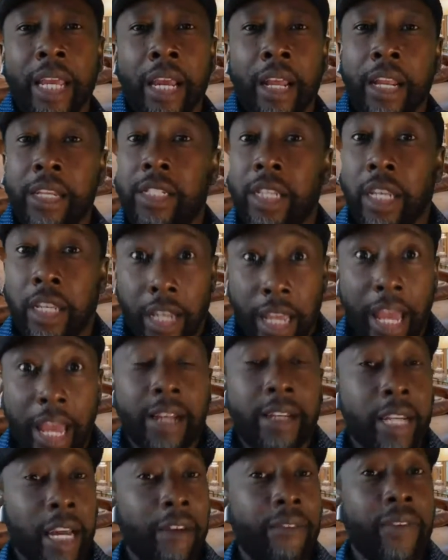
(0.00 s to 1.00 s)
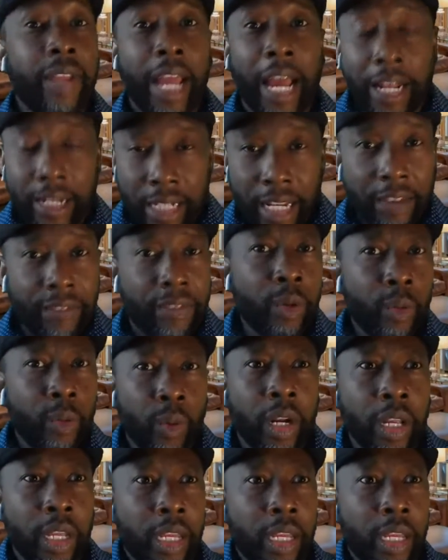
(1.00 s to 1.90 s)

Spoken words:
They say, yeah, definitely. I definitely want to